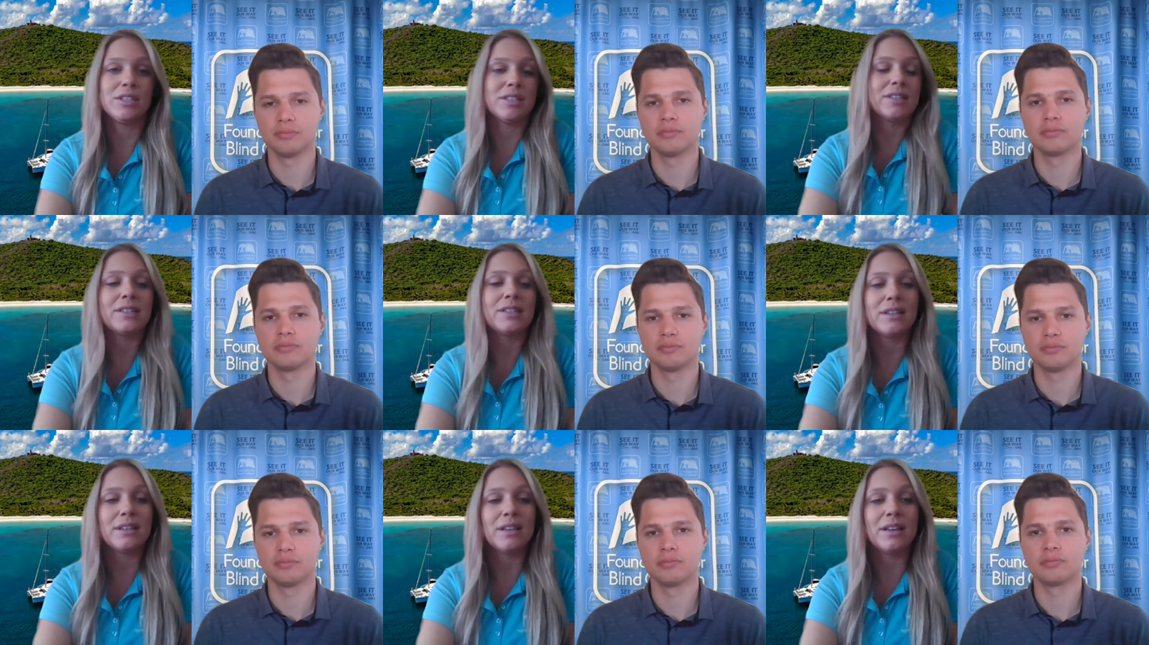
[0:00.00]

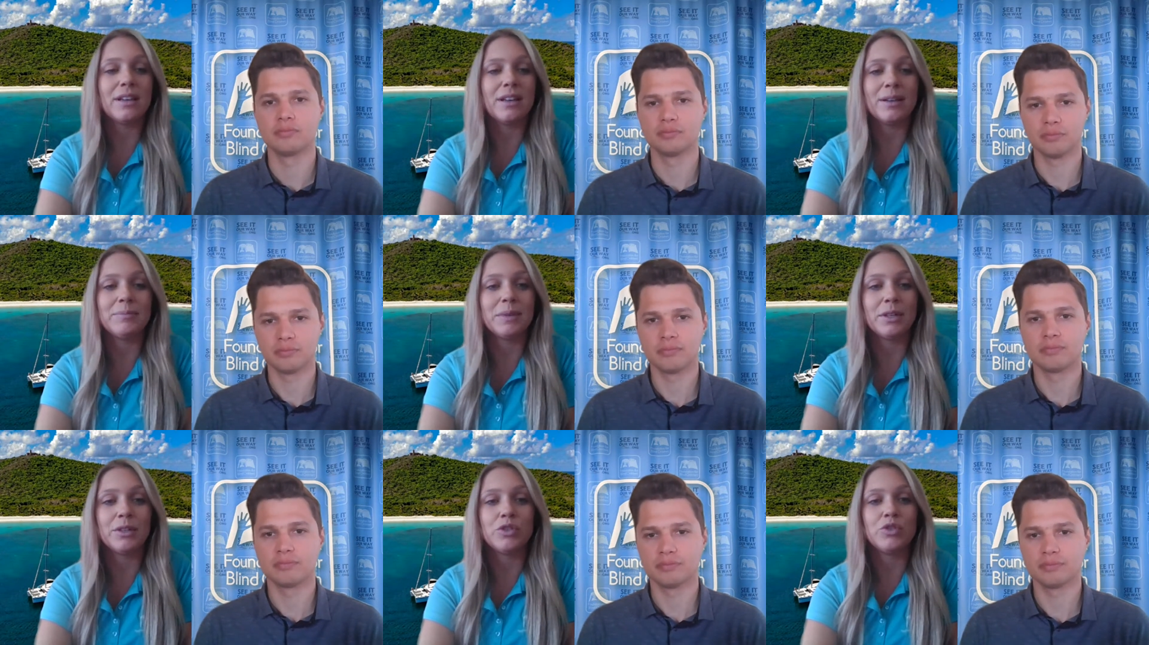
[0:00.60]
Speaker 1: just a,
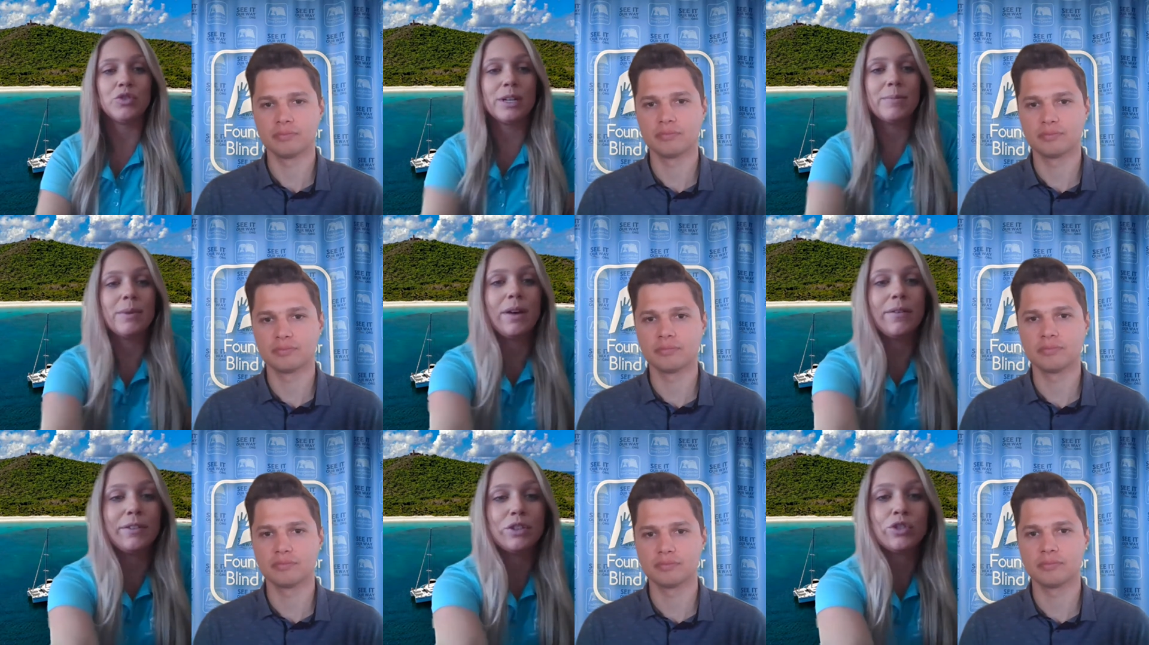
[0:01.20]
a
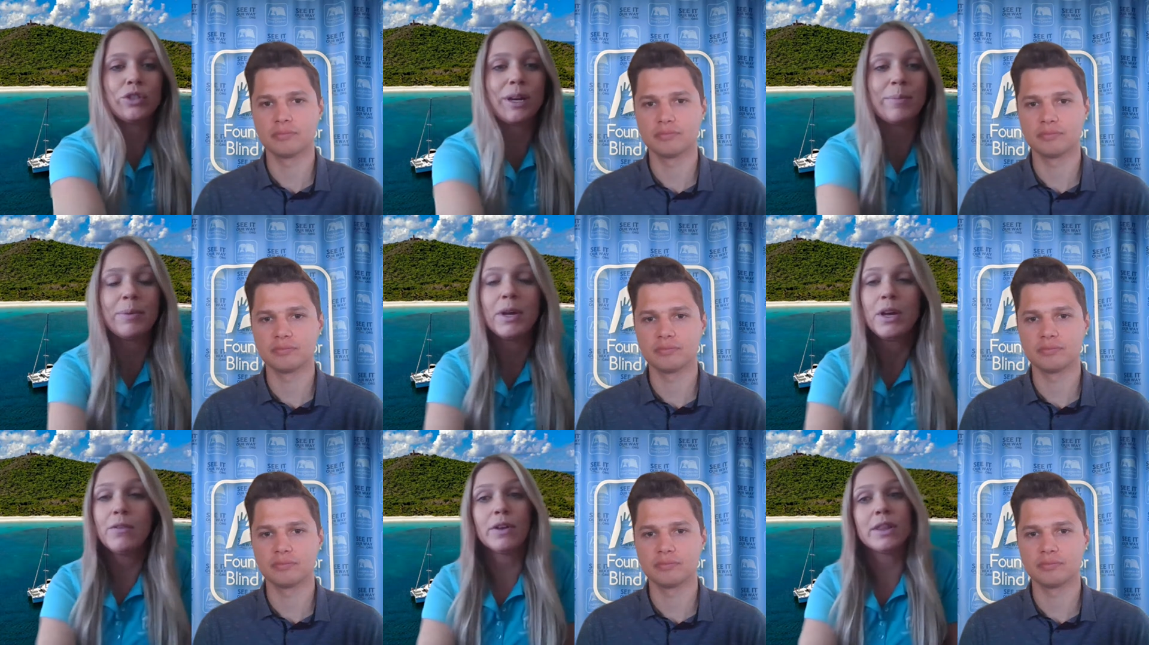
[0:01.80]
dream of a trip
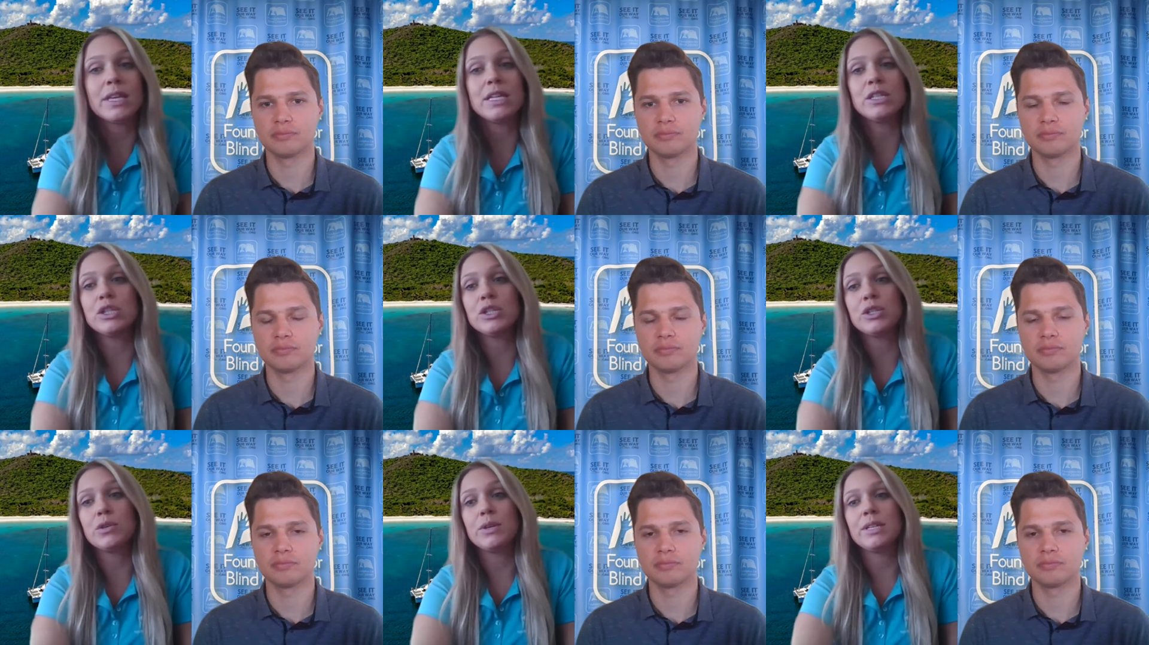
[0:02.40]
for
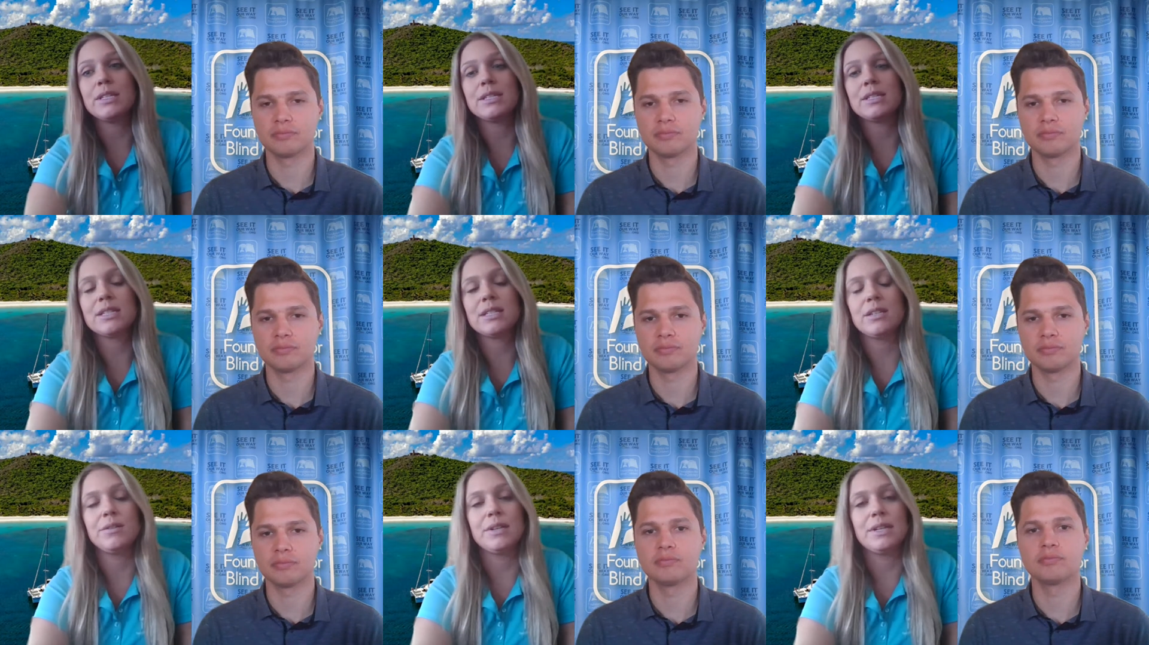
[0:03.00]
these
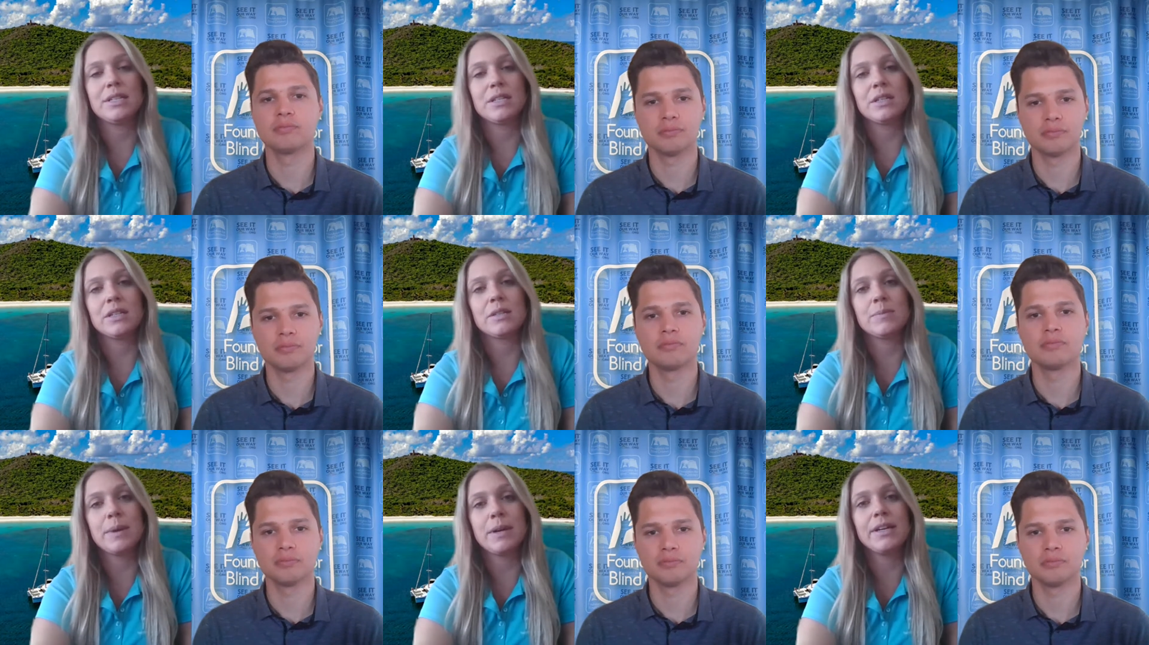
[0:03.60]
students to get to
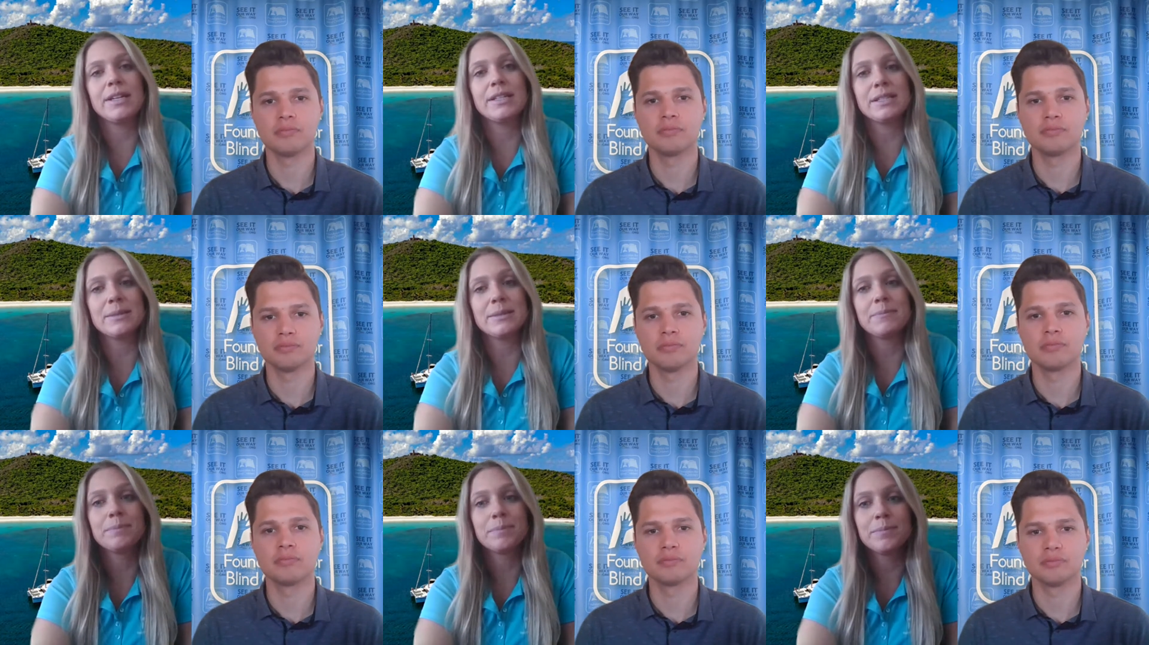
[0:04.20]

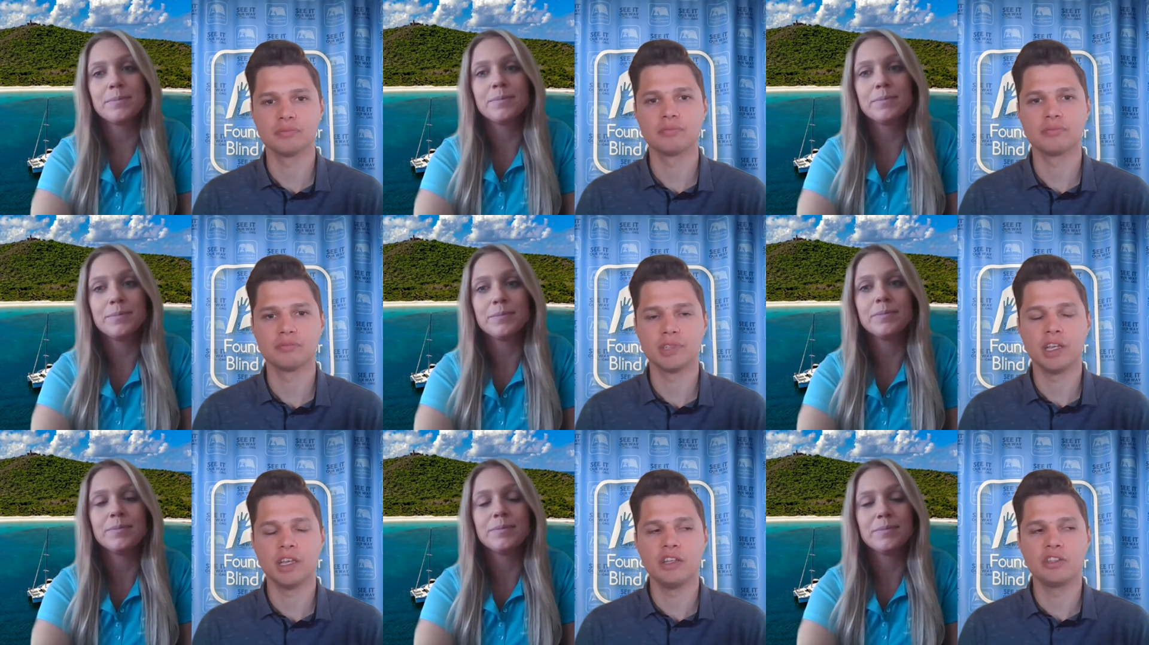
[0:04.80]
experience.
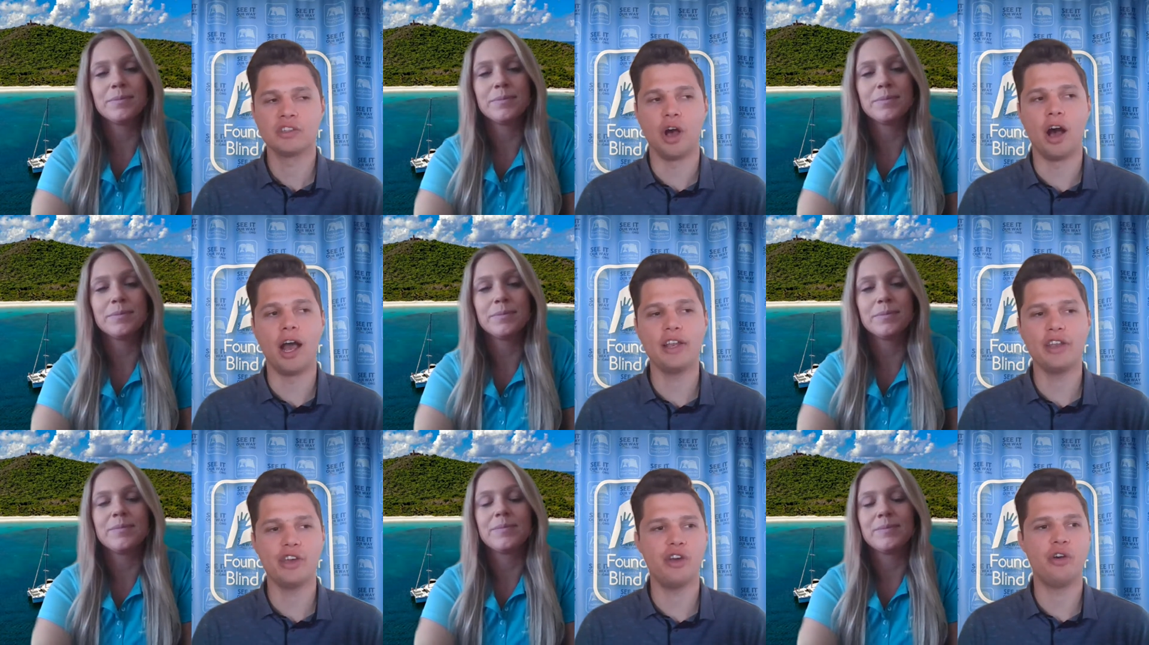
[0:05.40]

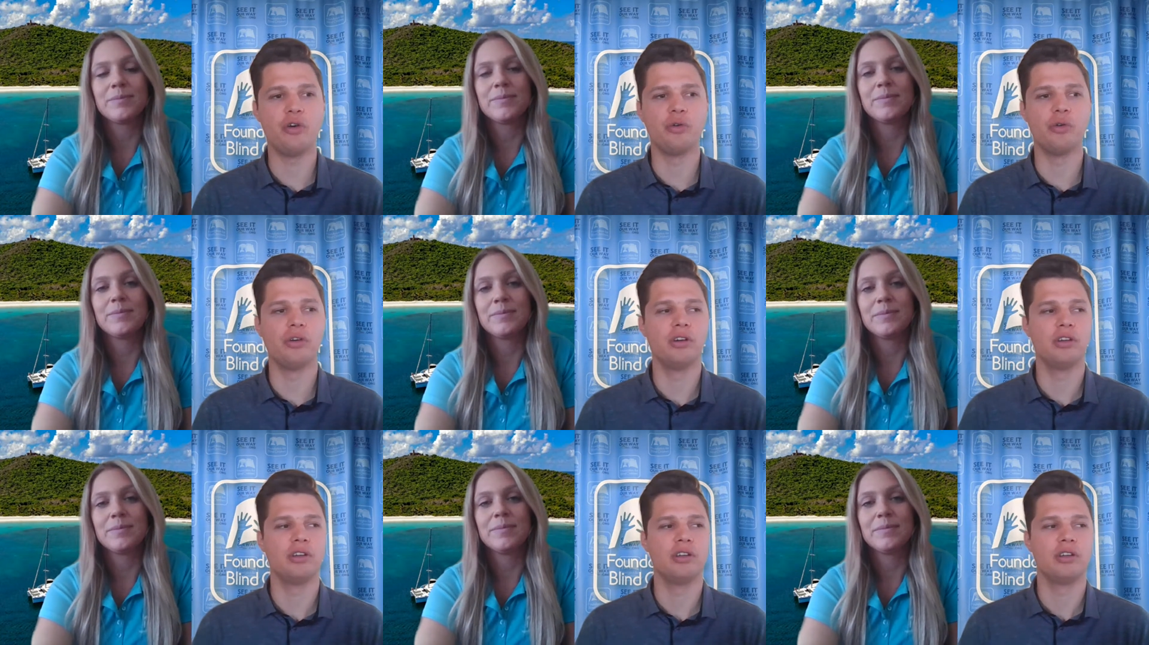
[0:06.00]
Speaker 2: I
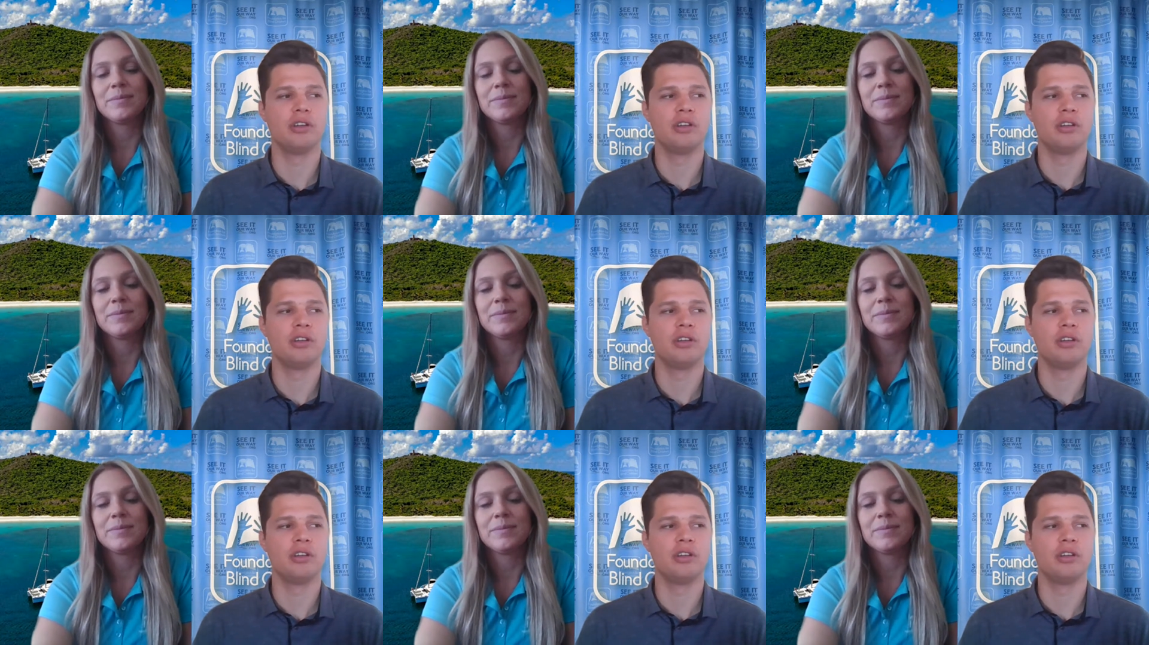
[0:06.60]
know